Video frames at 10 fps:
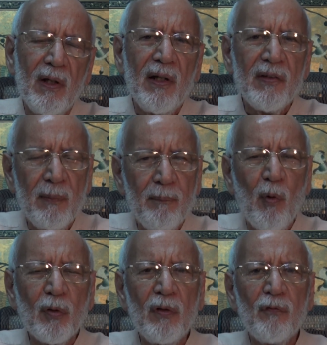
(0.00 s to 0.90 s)
It's
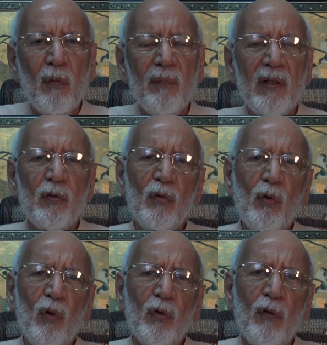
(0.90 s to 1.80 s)
important for me to
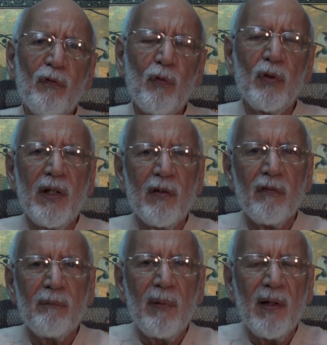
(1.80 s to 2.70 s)
know your full date
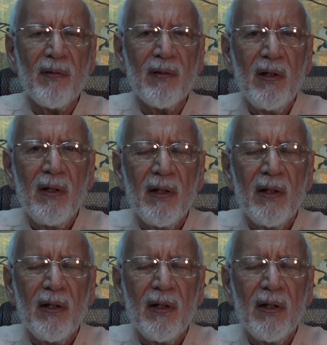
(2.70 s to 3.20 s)
of birth,